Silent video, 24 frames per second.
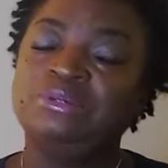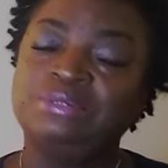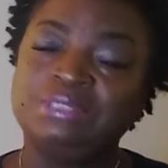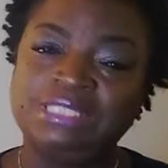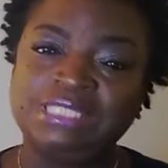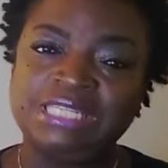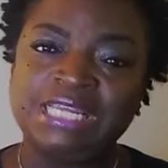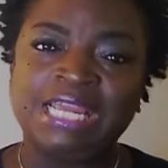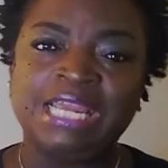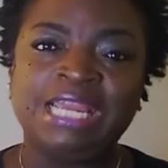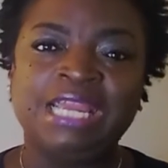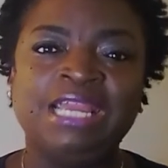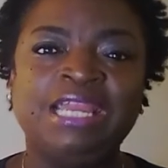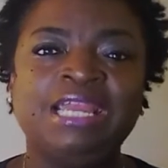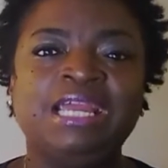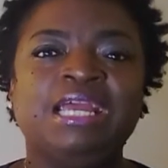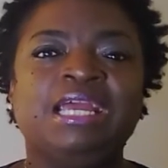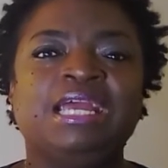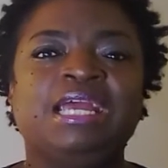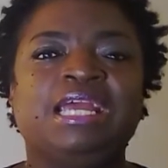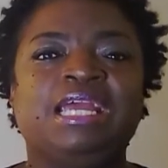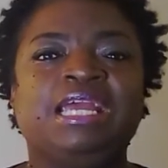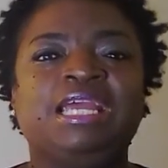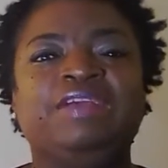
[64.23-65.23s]
new tee.
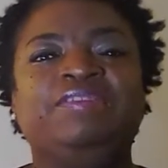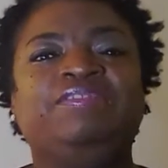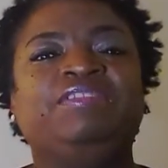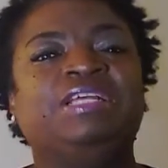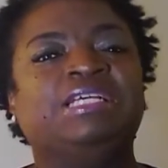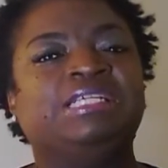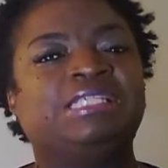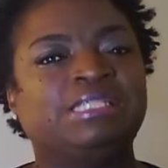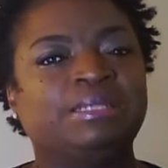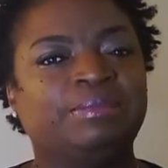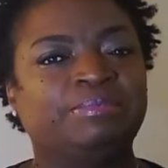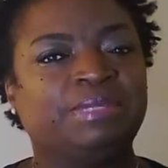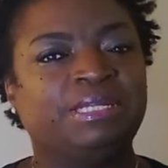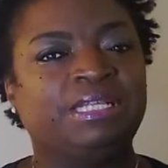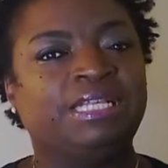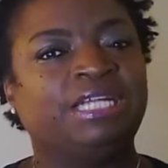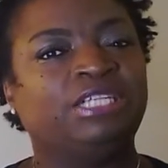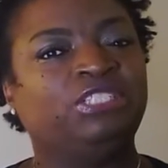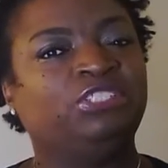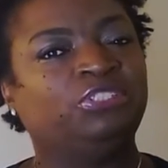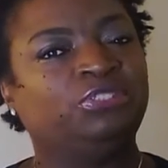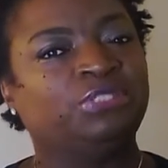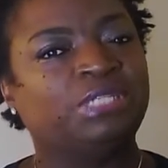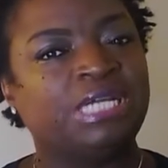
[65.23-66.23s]
If there's something
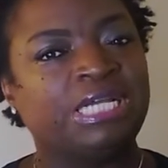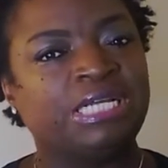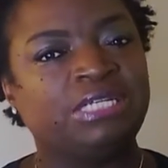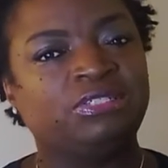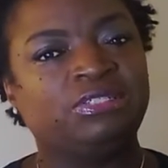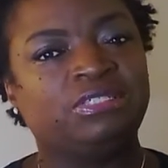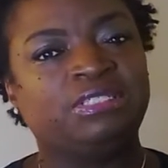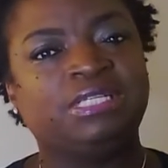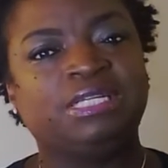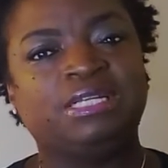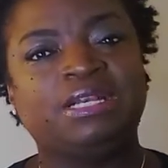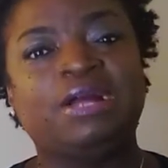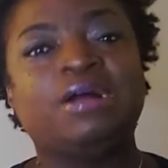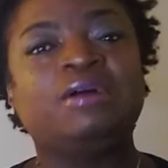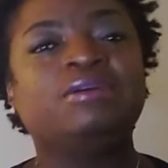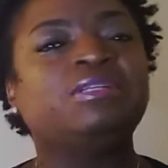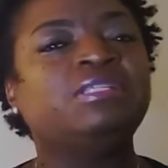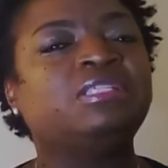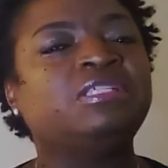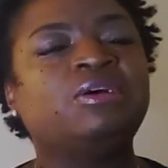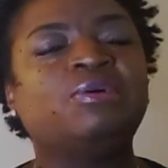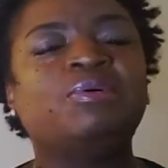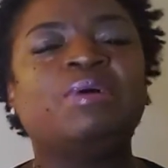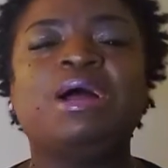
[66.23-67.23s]
that you're interested in,
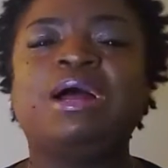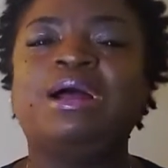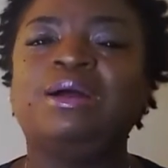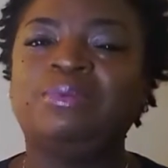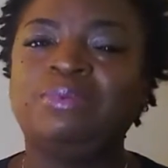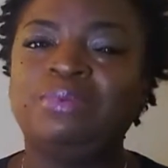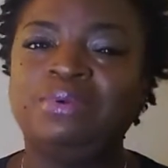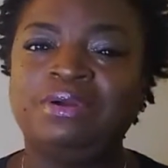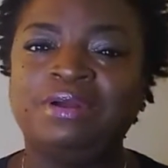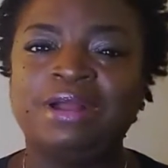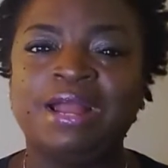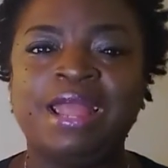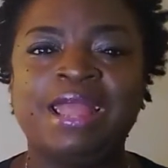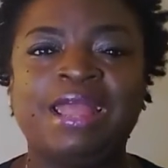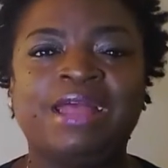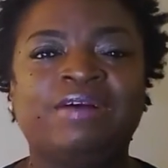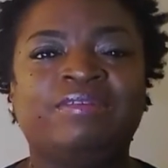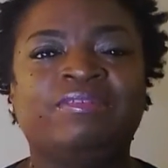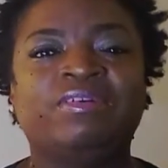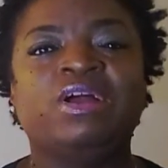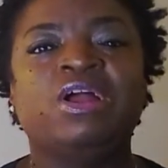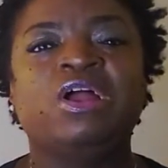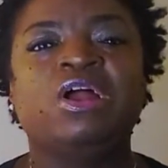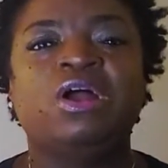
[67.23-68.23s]
also, I will
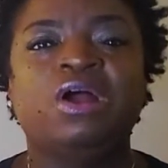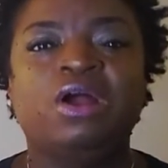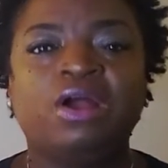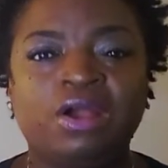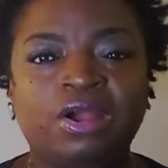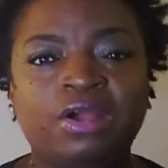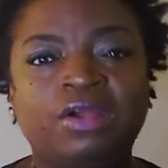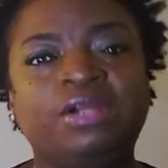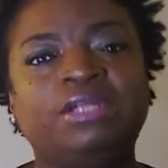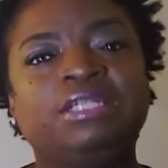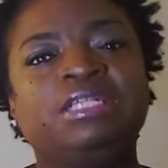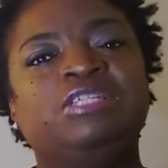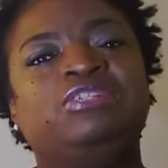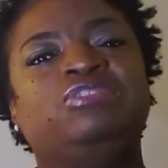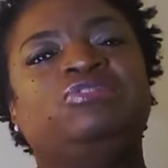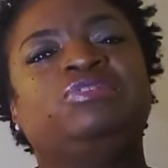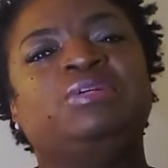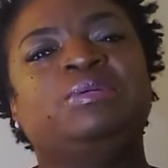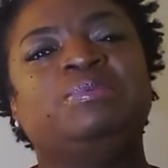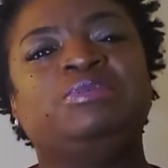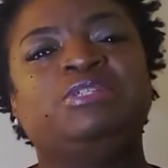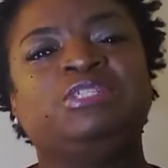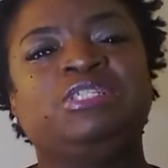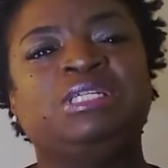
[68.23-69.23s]
have her
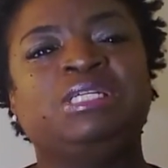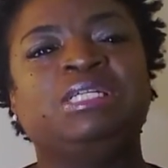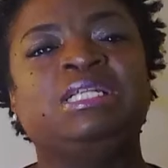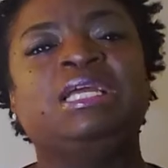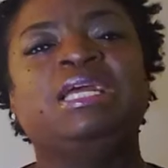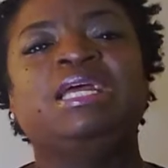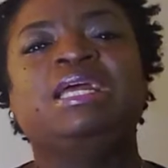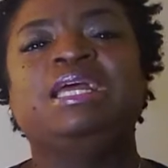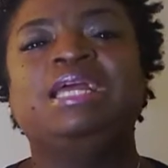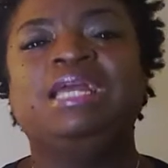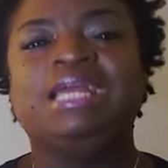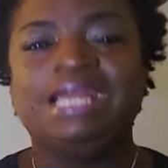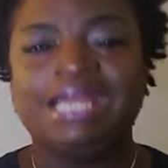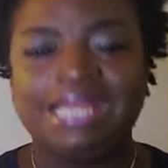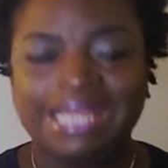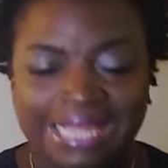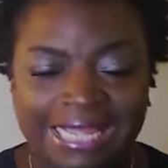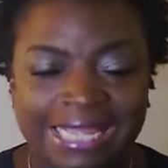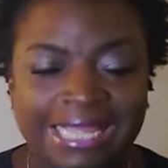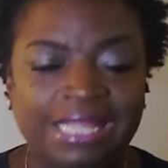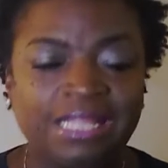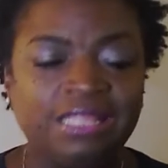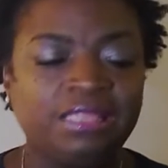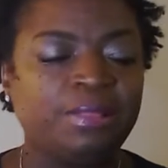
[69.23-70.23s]
description
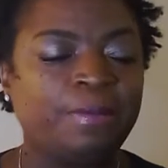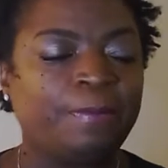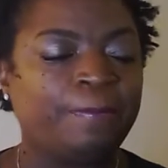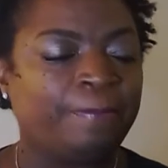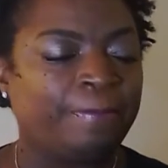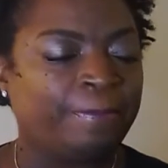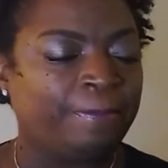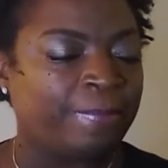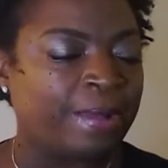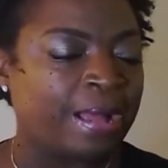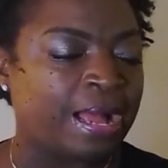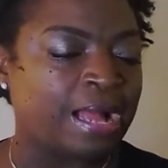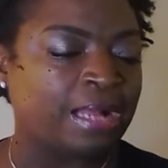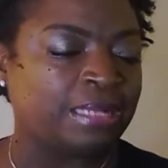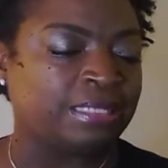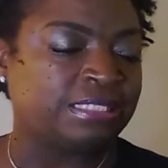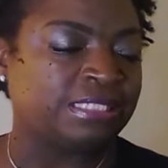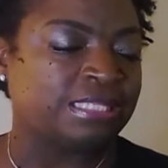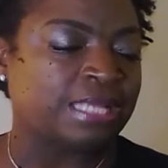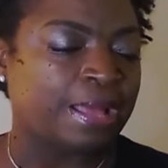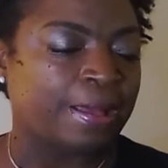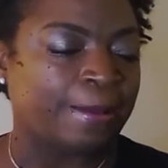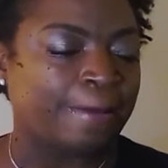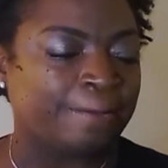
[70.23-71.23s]
in the
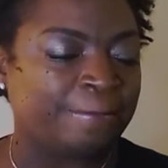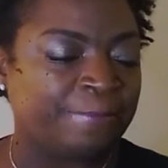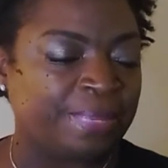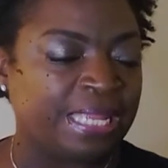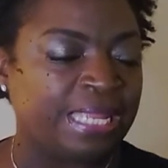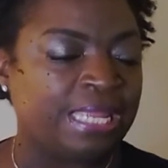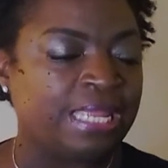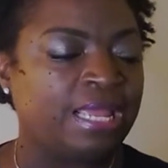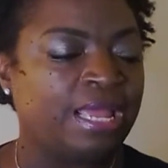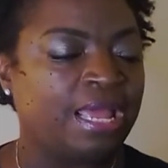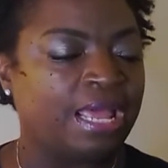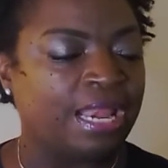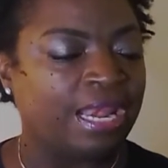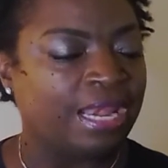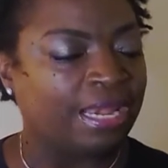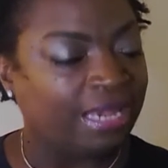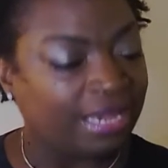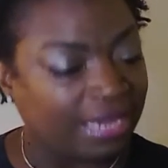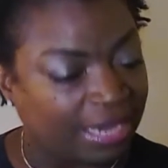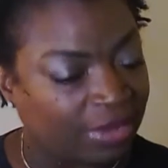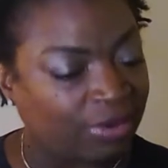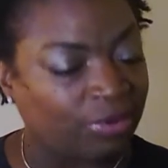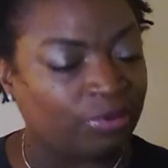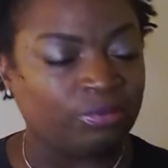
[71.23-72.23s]
box
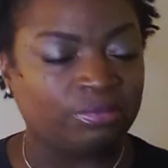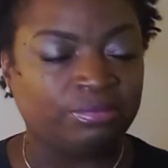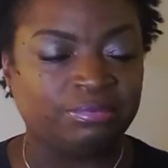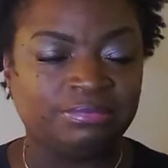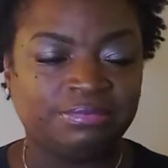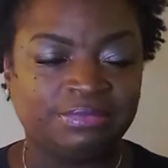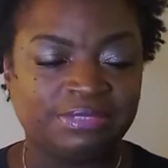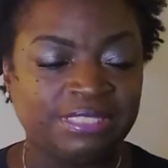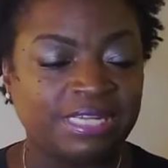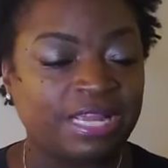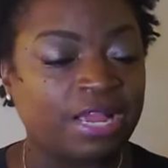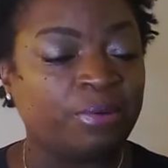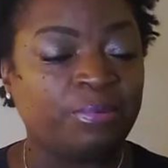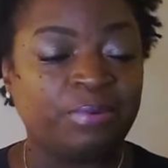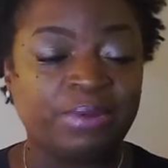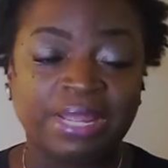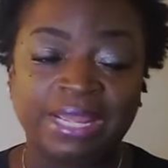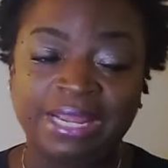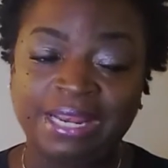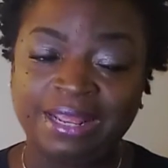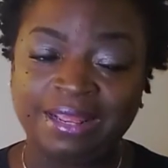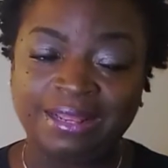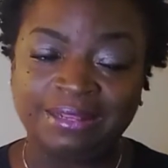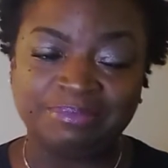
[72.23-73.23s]
below. Y'all
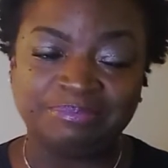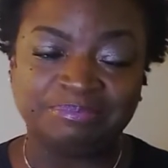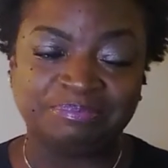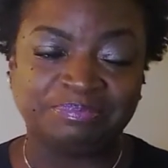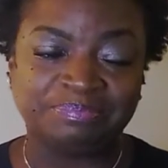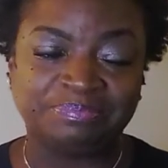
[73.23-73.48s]
ready?